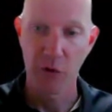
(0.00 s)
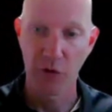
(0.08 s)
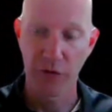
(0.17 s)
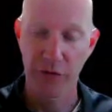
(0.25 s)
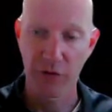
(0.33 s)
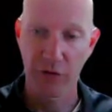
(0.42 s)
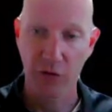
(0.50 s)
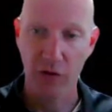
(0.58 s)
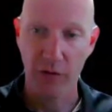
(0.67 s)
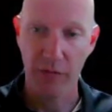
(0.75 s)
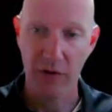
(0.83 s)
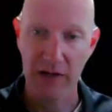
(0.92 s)
move through the
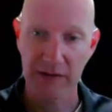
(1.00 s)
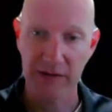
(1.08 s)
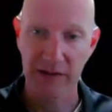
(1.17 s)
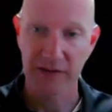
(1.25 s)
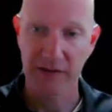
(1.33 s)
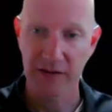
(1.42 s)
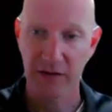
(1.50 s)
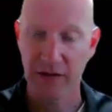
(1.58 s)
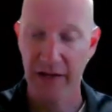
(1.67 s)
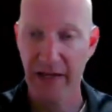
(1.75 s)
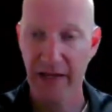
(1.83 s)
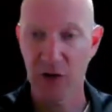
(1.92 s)
court process
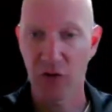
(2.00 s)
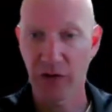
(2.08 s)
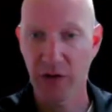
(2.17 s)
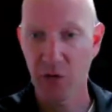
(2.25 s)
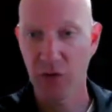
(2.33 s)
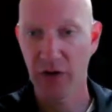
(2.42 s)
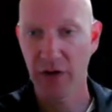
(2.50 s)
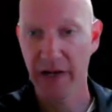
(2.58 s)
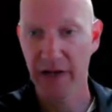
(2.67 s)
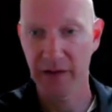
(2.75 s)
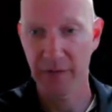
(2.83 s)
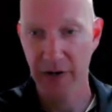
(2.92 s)
and only worry
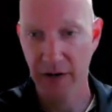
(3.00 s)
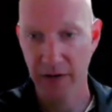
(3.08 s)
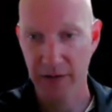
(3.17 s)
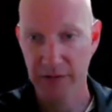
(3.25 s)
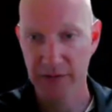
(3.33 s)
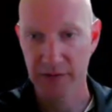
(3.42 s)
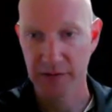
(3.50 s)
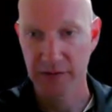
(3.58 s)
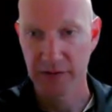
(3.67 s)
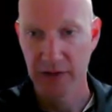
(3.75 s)
about the merits.